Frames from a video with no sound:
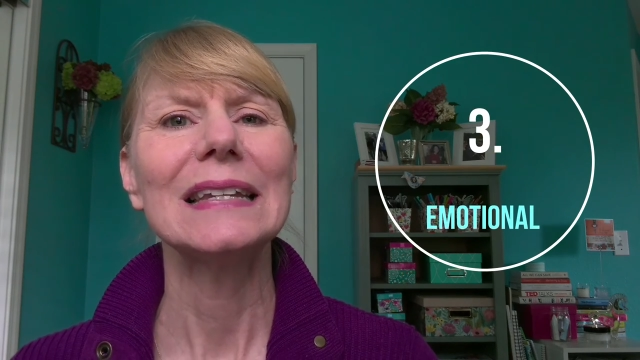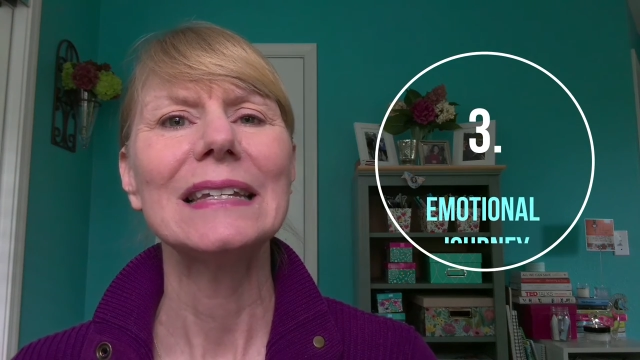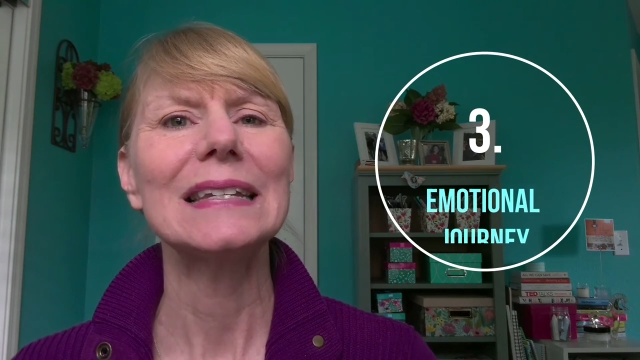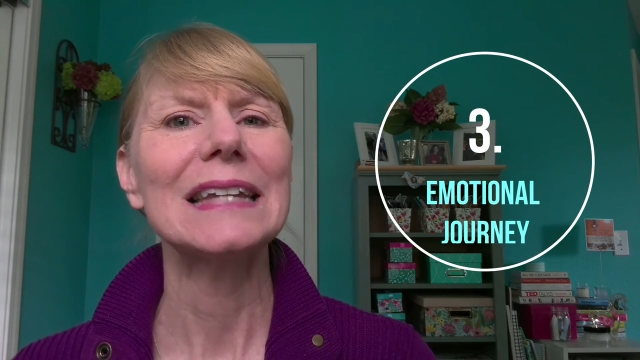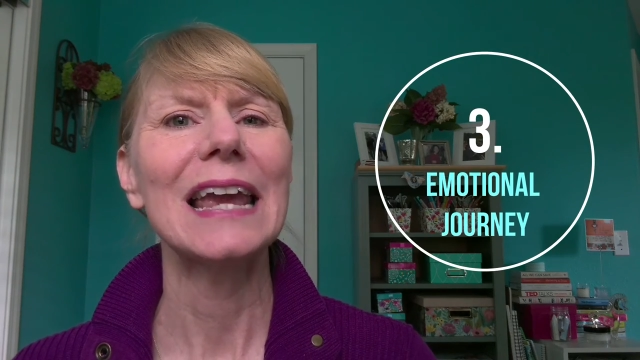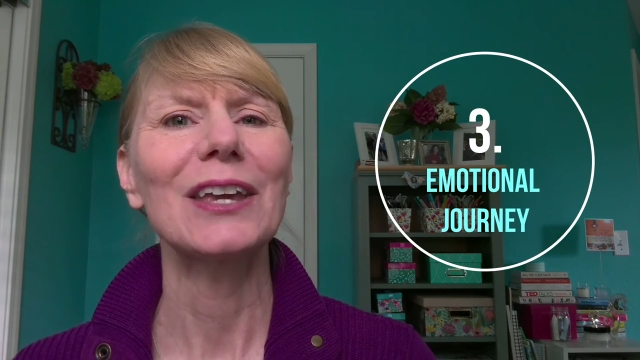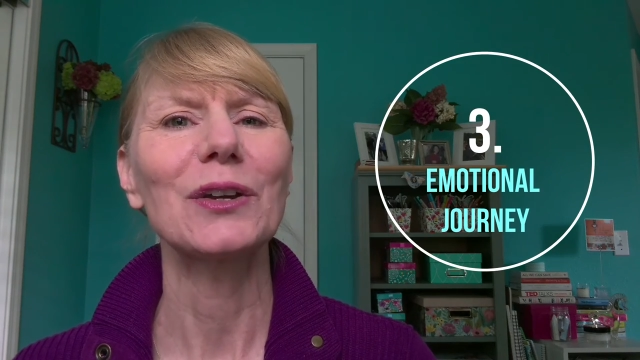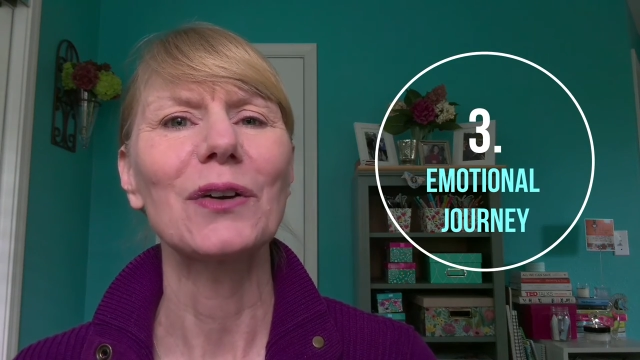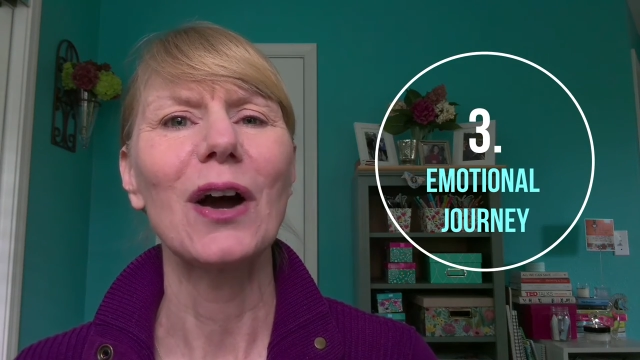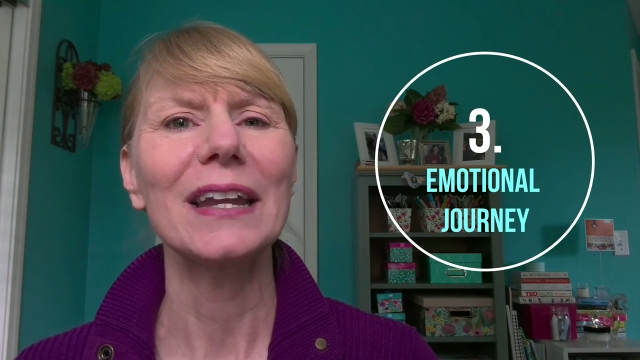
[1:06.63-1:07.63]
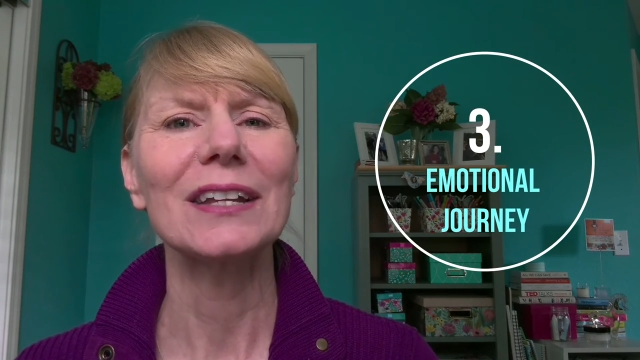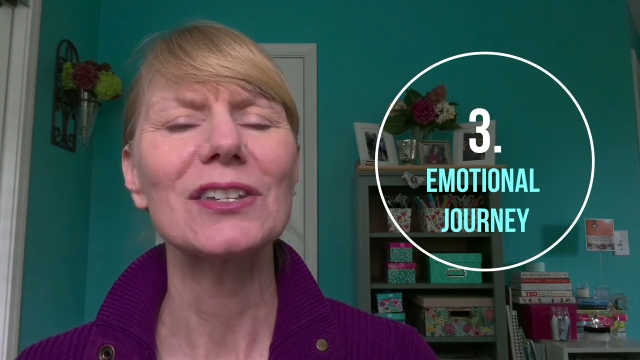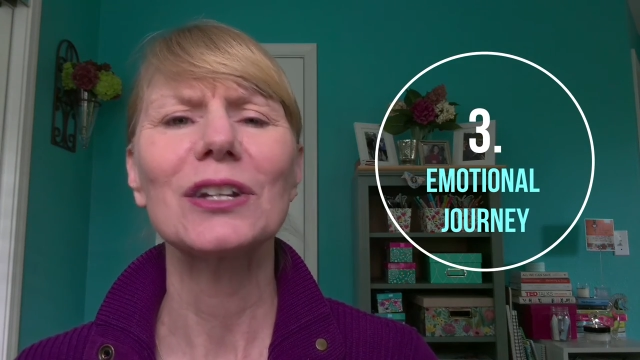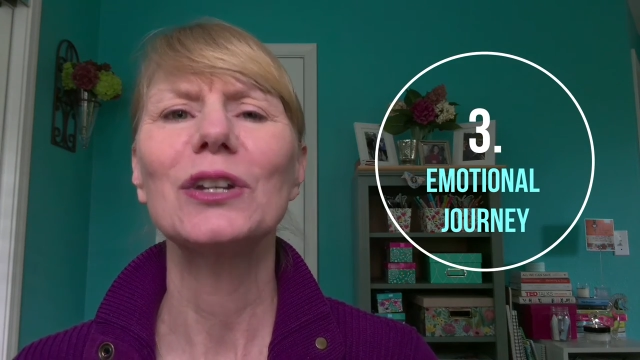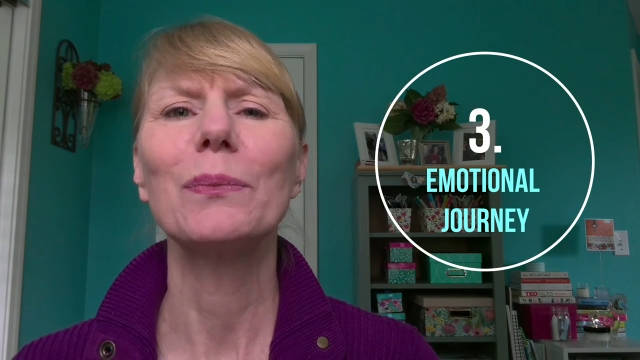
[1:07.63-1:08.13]
need to take your audience
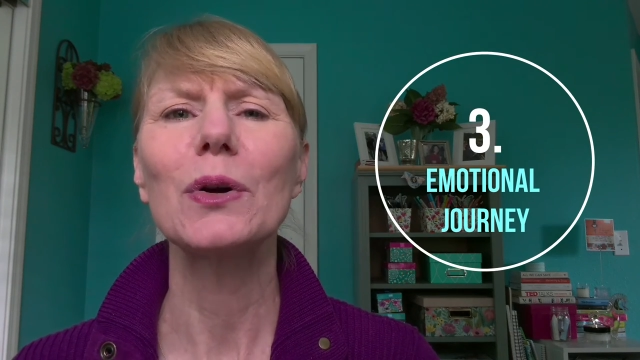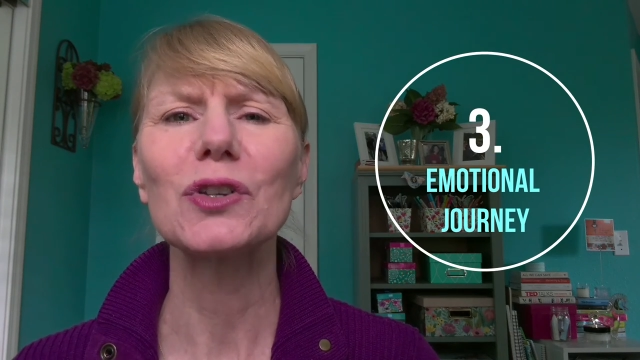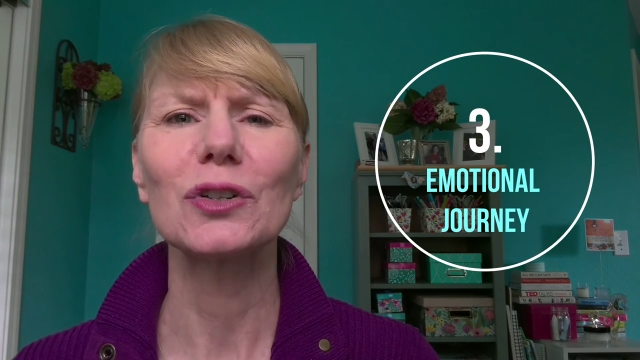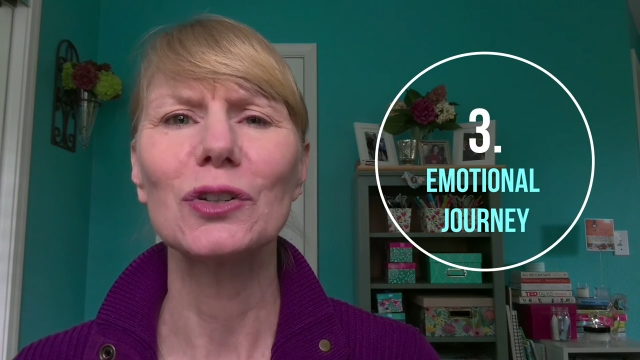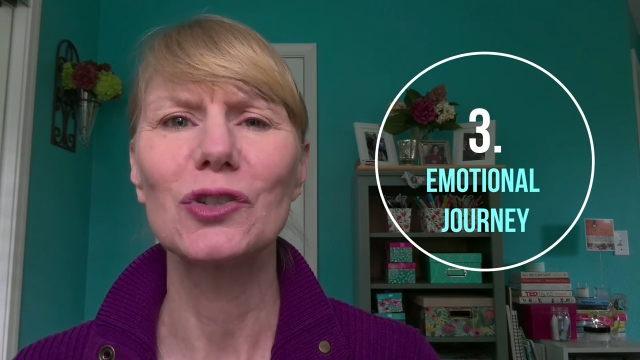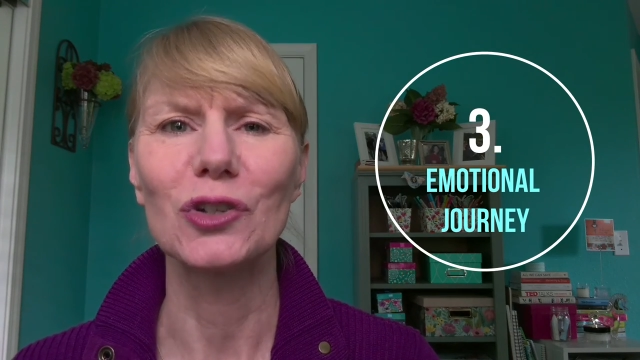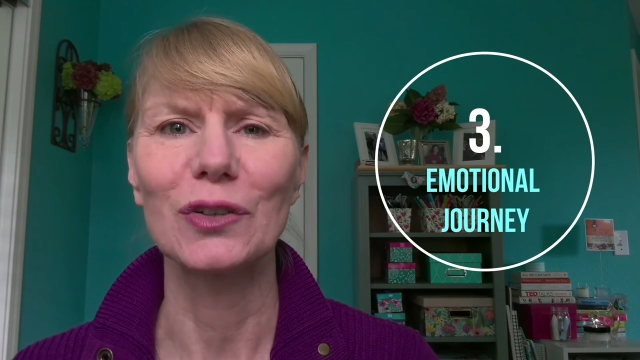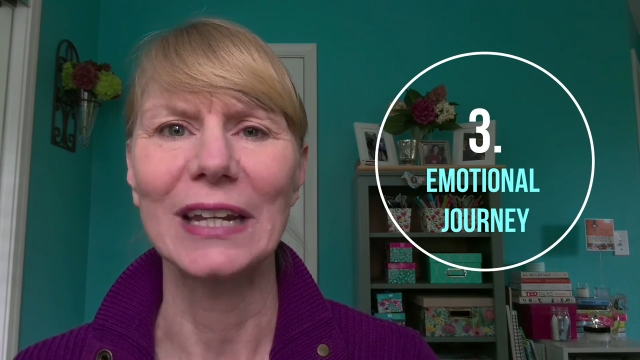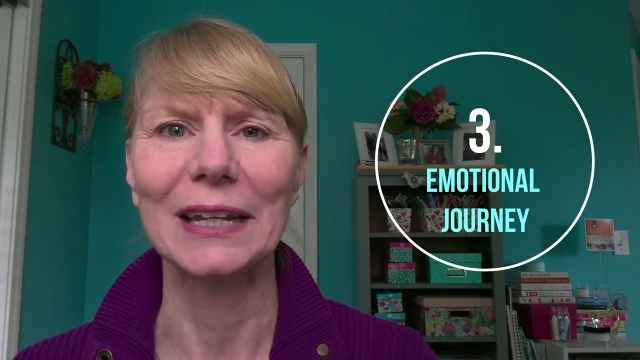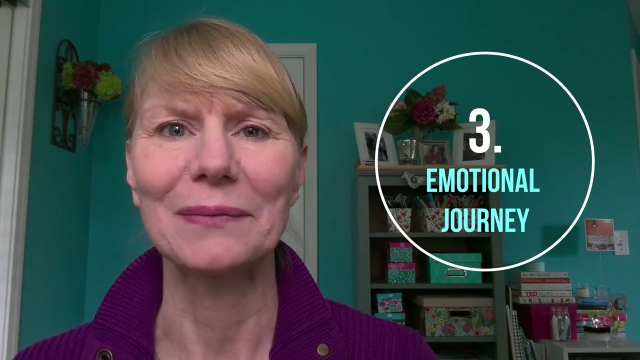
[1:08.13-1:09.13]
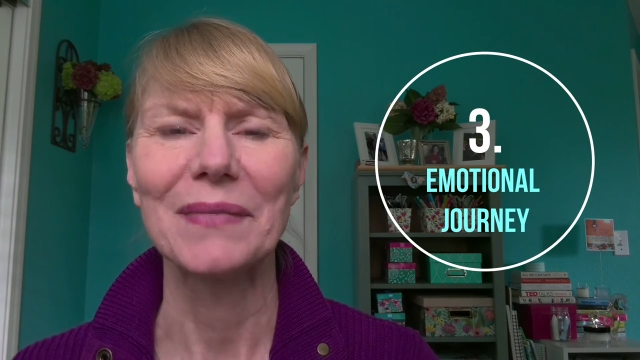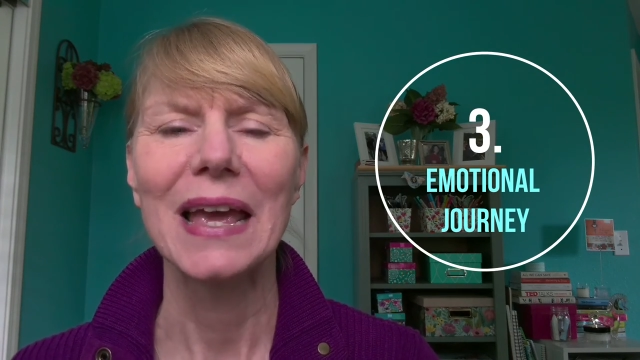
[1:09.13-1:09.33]
on an emotional journey.